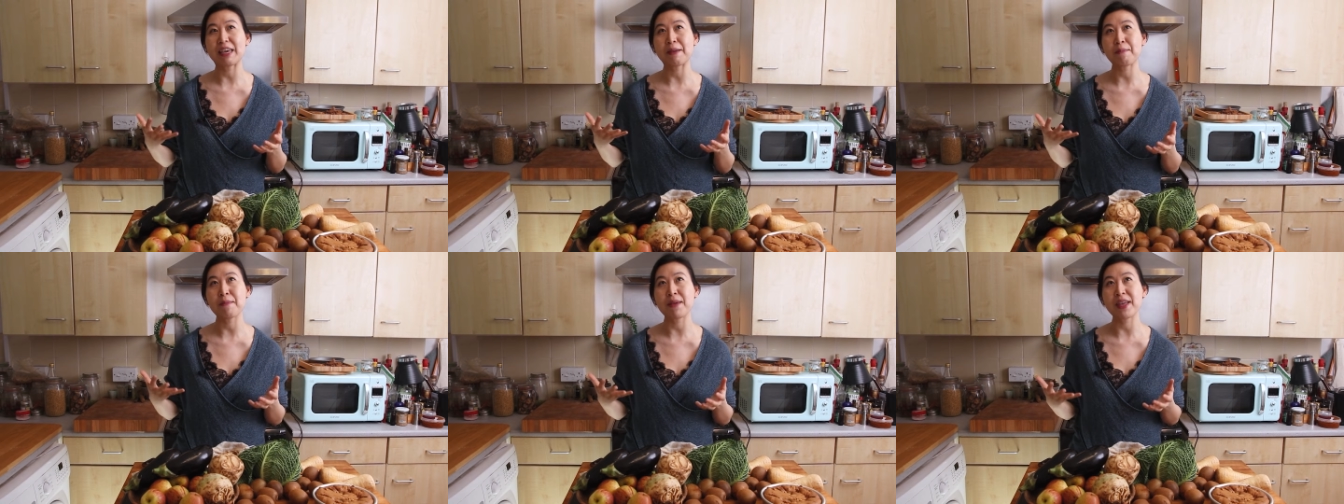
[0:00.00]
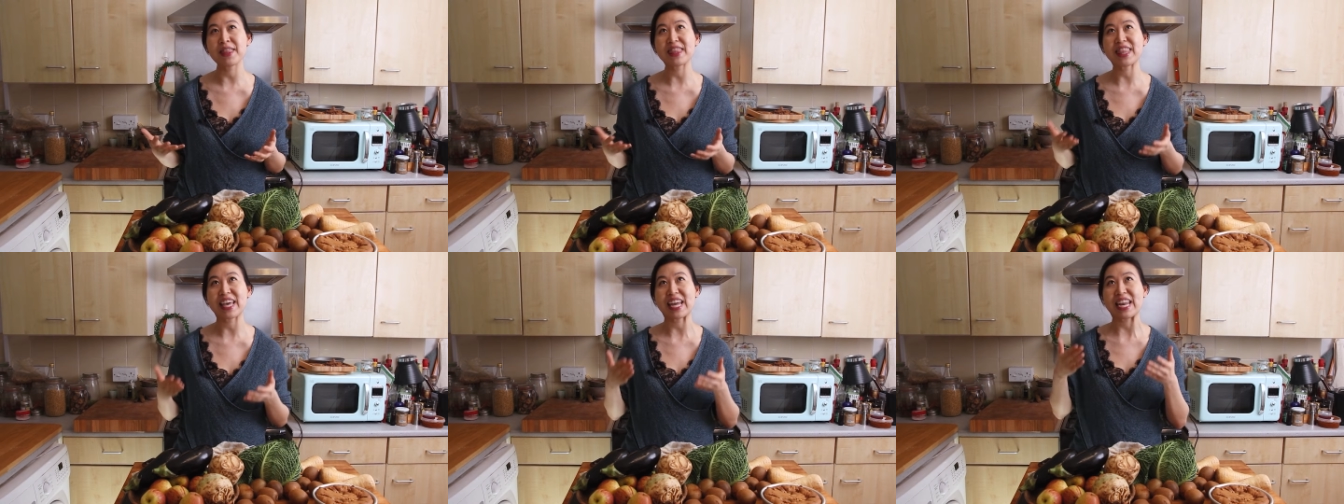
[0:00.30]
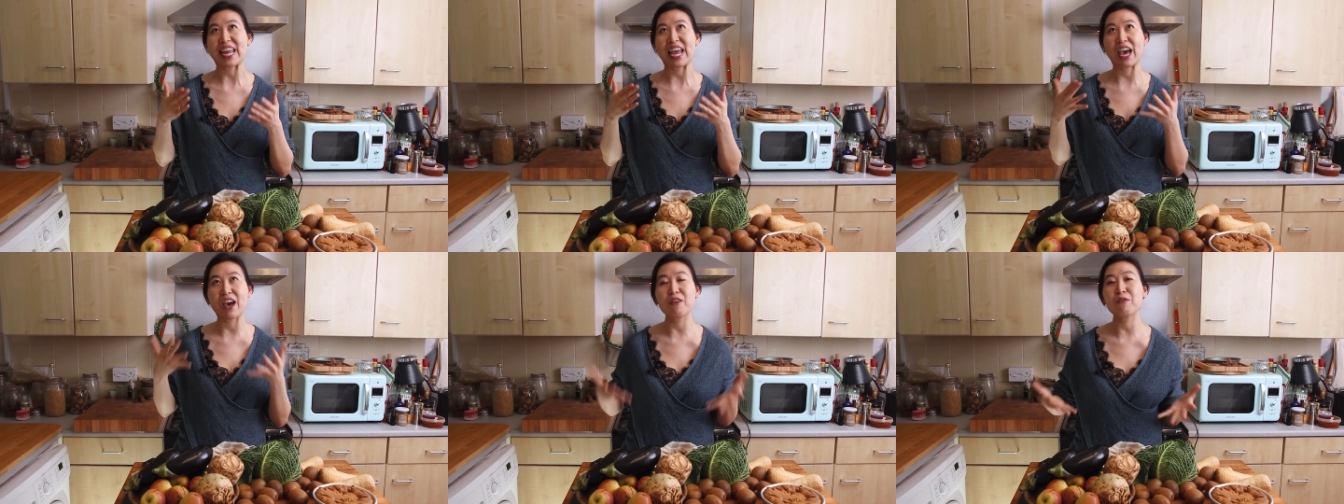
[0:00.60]
it meant
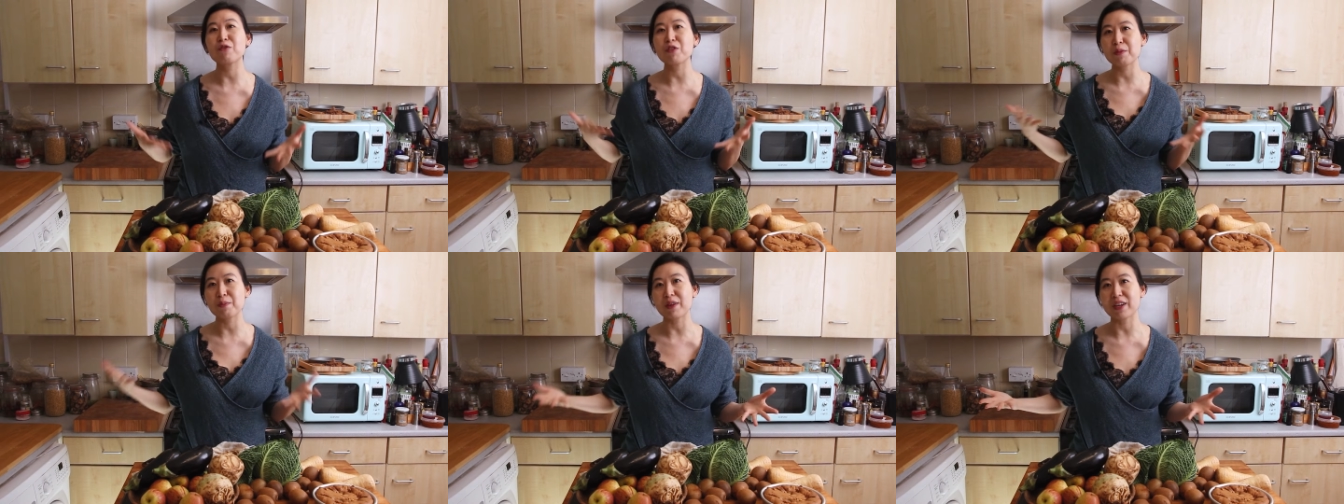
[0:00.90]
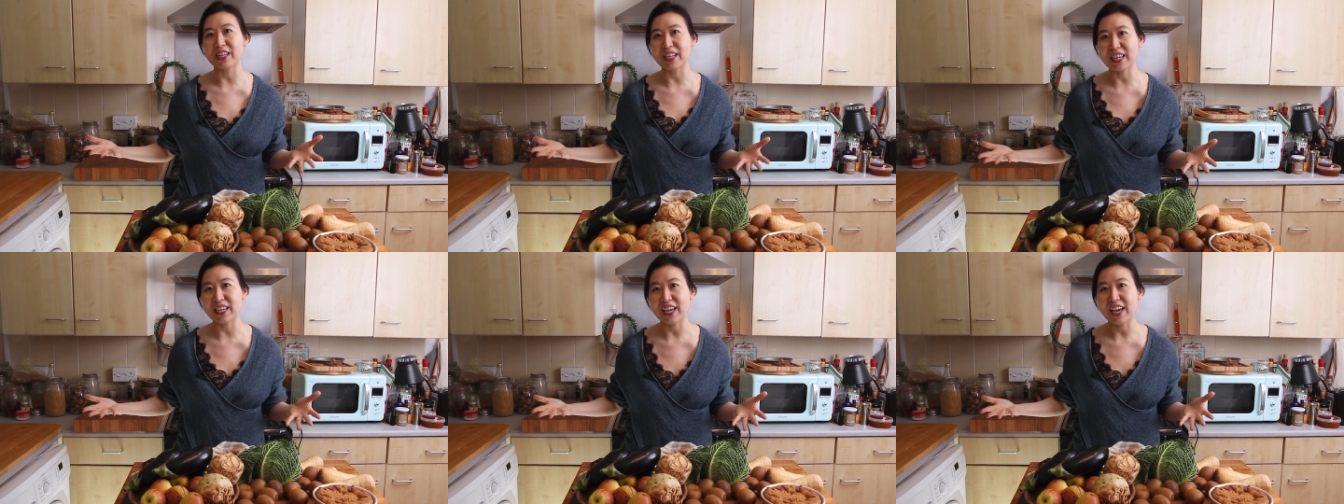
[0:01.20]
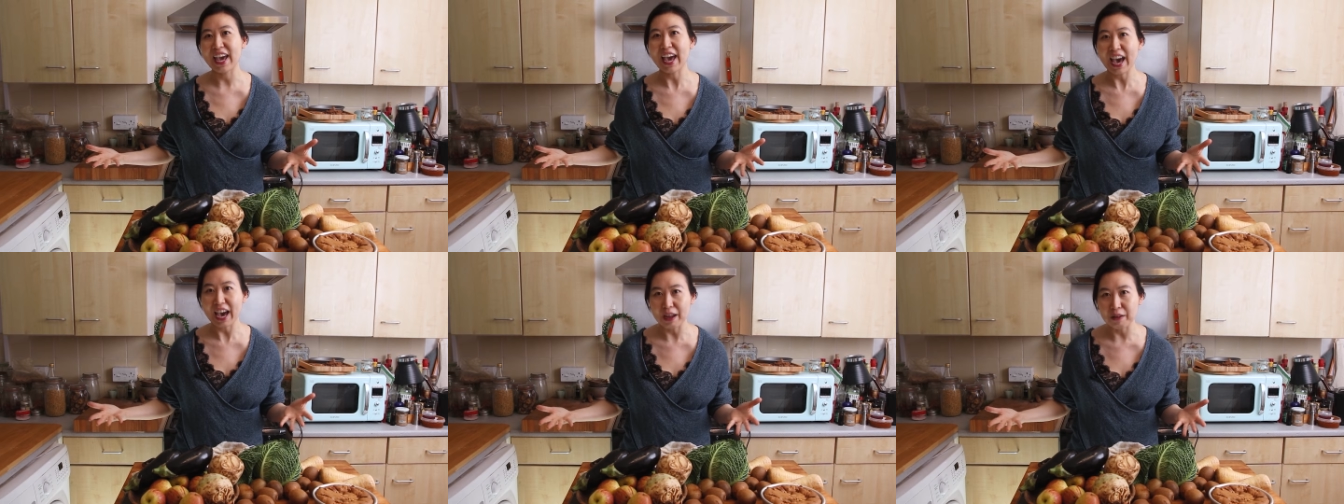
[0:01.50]
that everybody
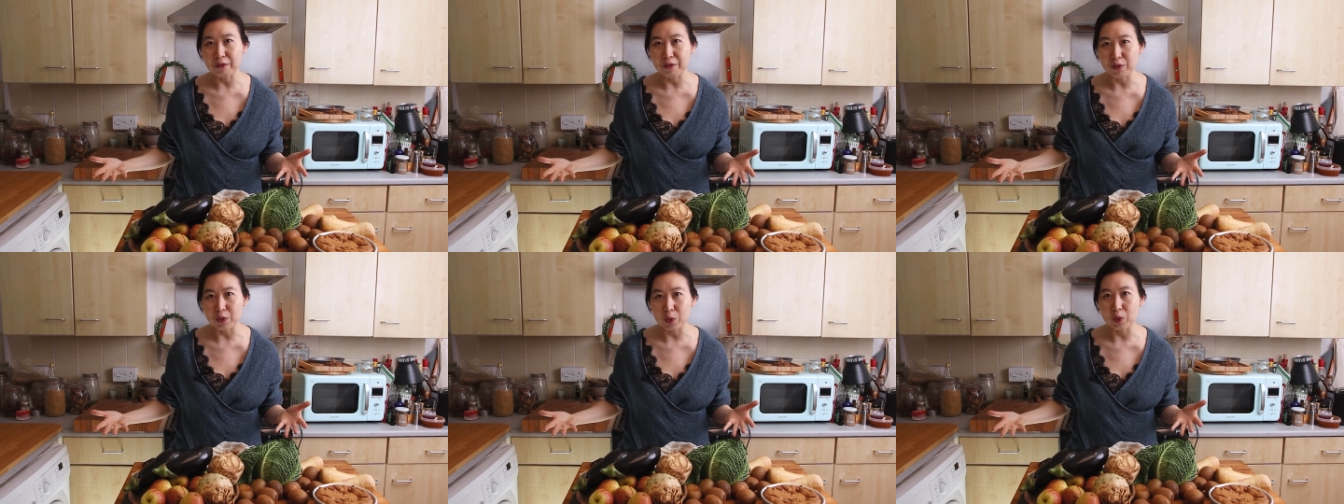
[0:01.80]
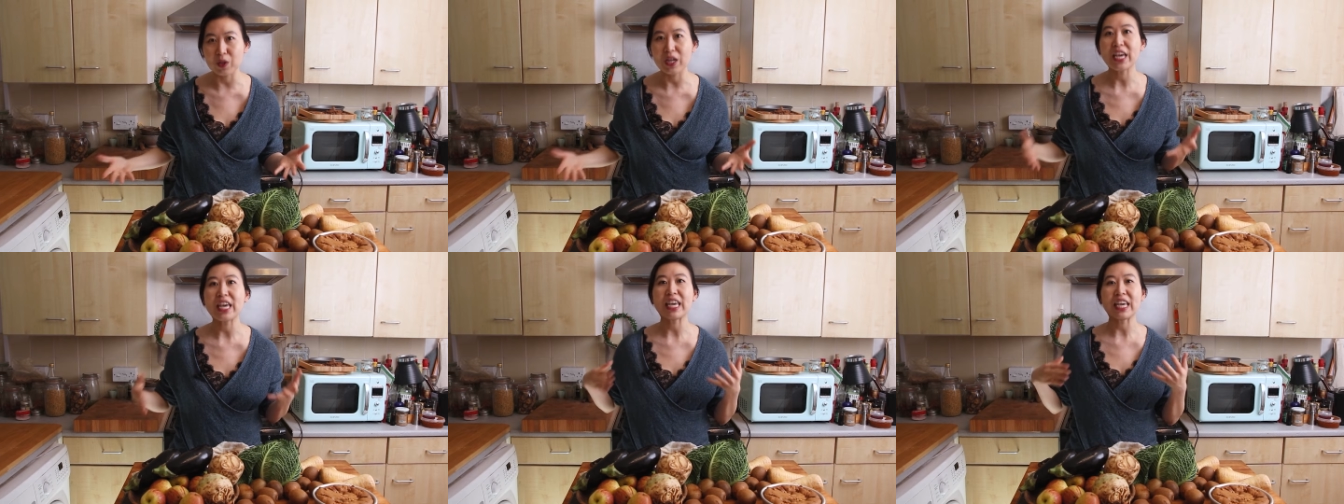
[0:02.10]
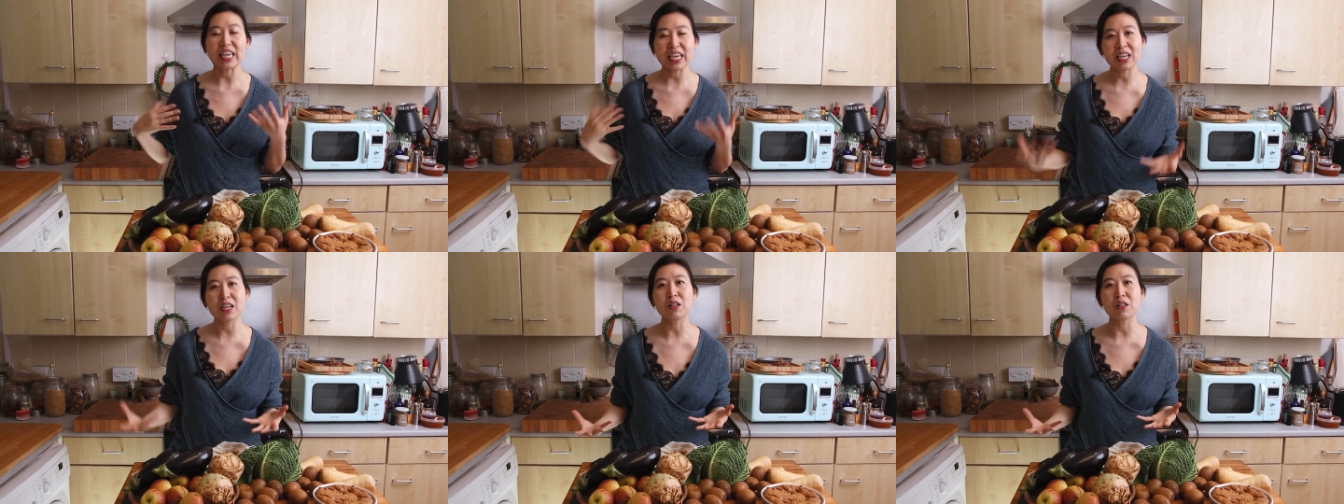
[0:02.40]
had food,
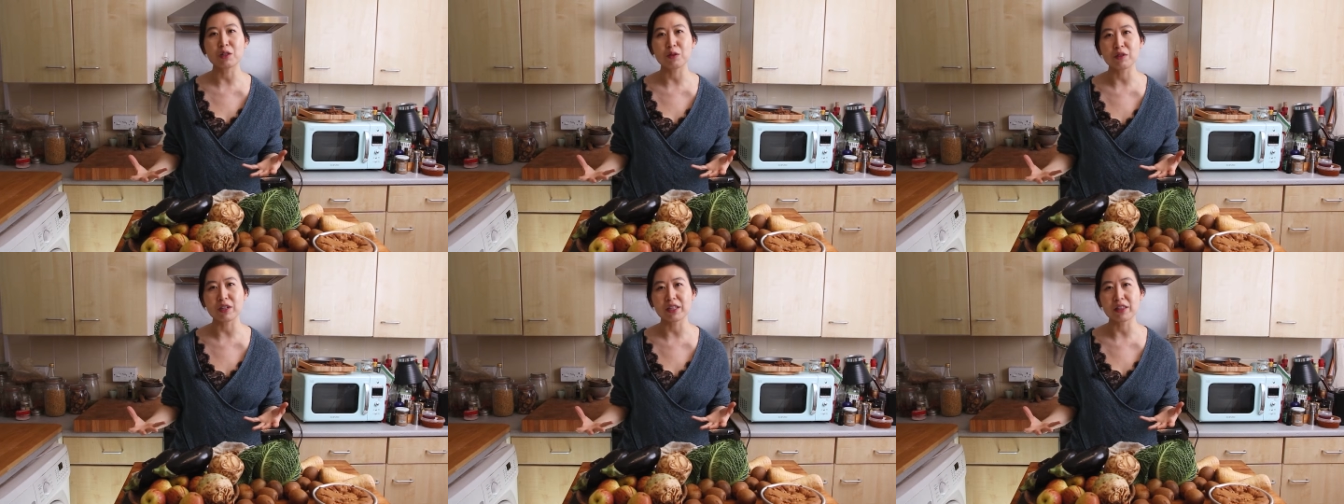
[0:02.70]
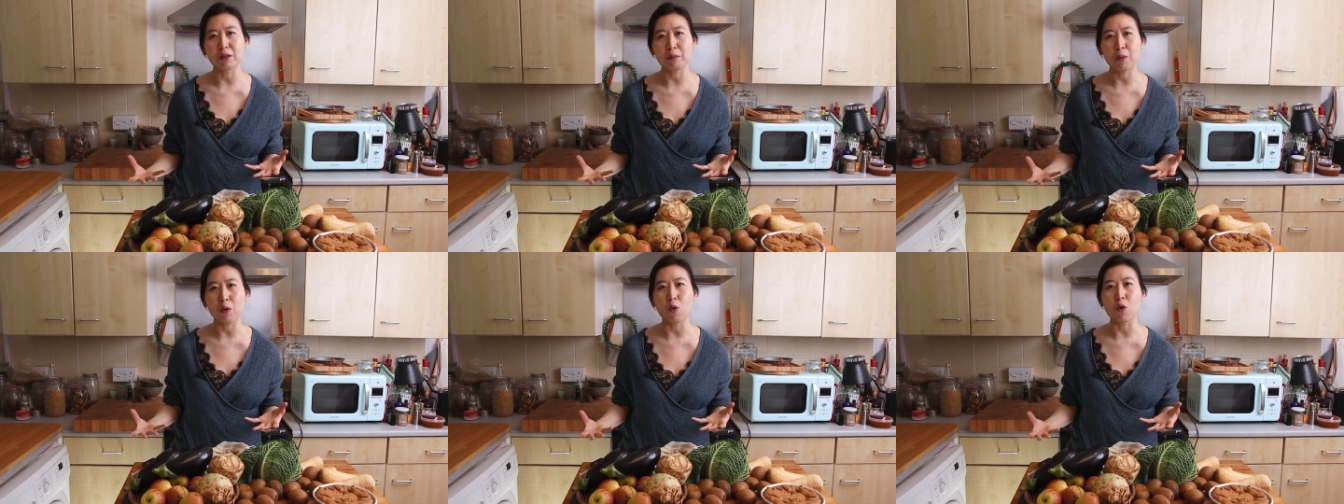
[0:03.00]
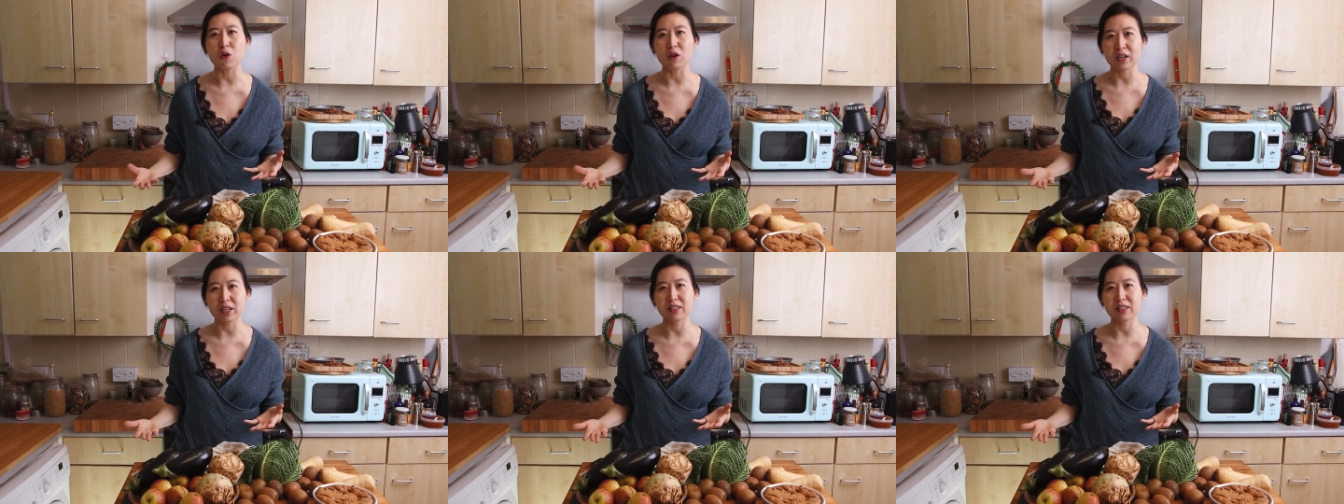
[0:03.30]
including the poor.